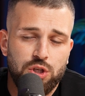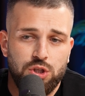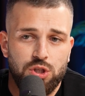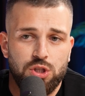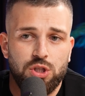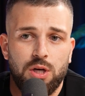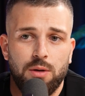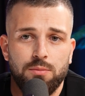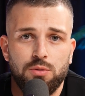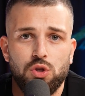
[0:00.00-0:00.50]
that
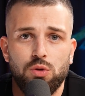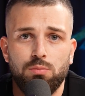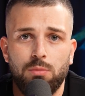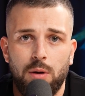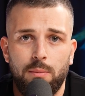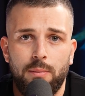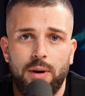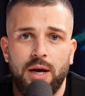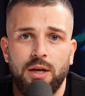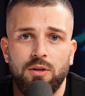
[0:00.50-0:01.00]
just comes to my
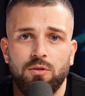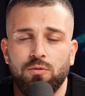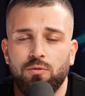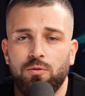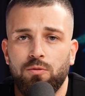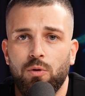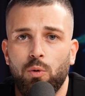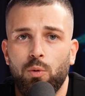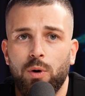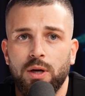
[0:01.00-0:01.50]
mind
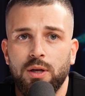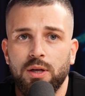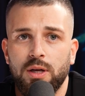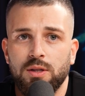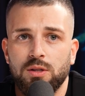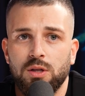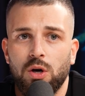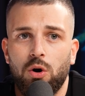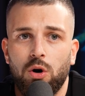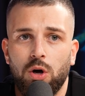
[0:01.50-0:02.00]
for one
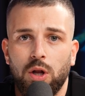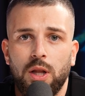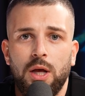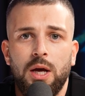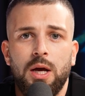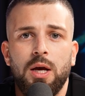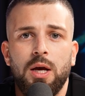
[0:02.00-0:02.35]
and all